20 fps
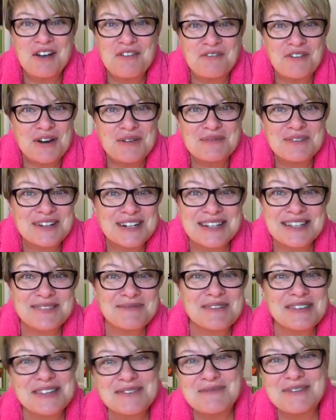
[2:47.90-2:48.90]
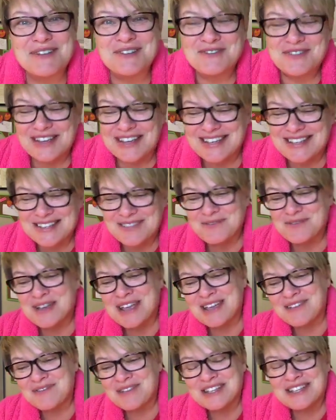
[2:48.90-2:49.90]
from Christmas movies.
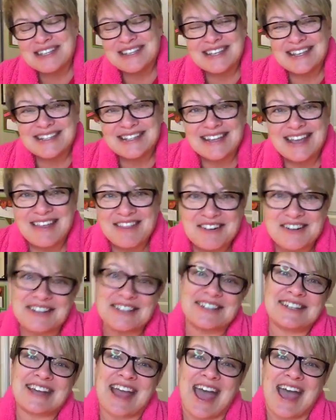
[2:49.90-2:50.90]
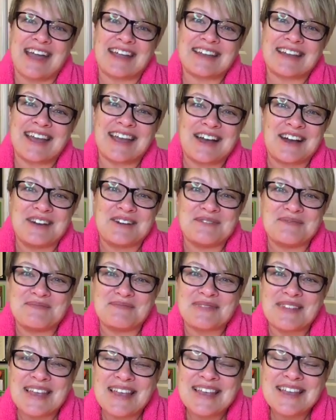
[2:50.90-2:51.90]
We we just get together and chat.
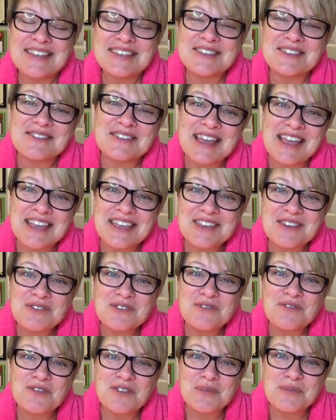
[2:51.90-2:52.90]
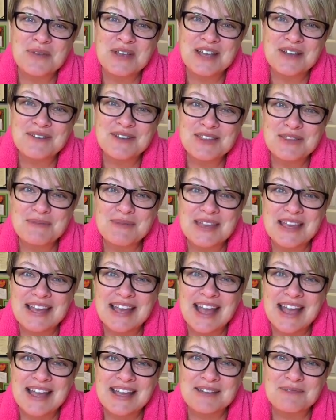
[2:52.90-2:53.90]
Um, so thank you for being with me.
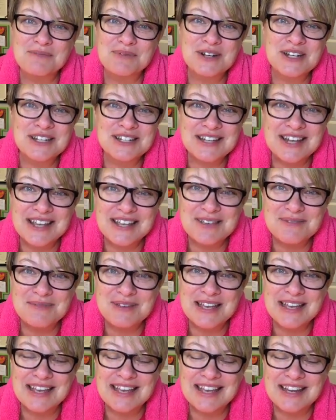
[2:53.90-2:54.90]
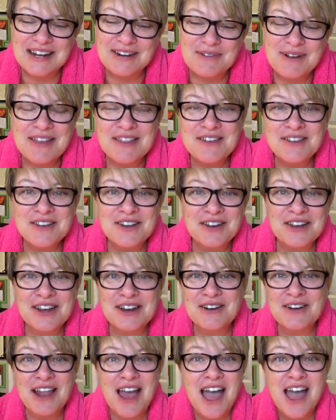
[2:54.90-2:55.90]
I appreciate you being here. Whether you're
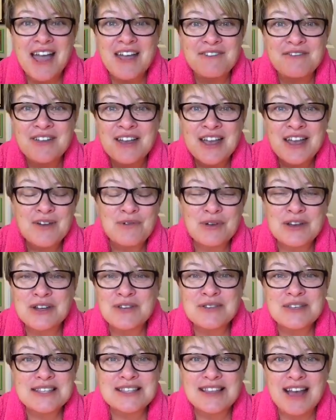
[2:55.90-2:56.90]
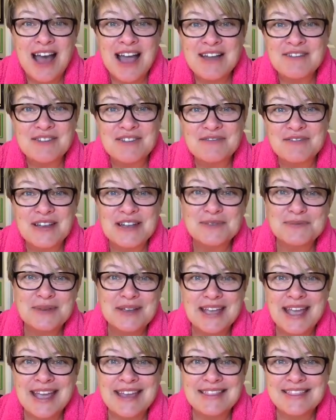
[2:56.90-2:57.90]
here live, we do this live on
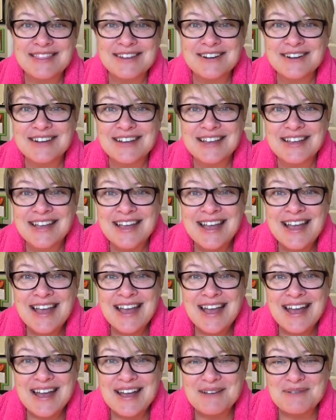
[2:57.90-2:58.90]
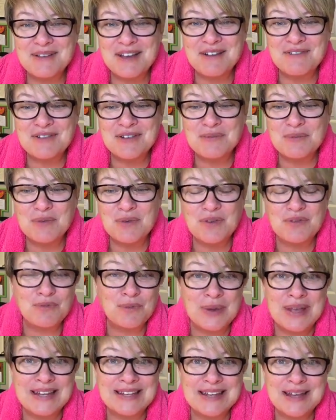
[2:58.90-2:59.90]
Facebook 8:30 um, every mo
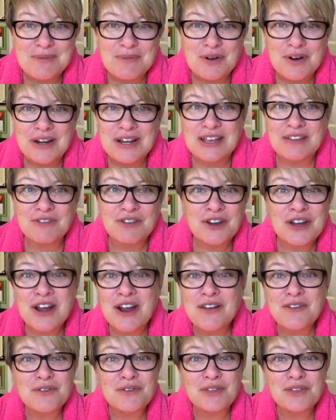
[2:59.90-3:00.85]
weekday morning. If you're here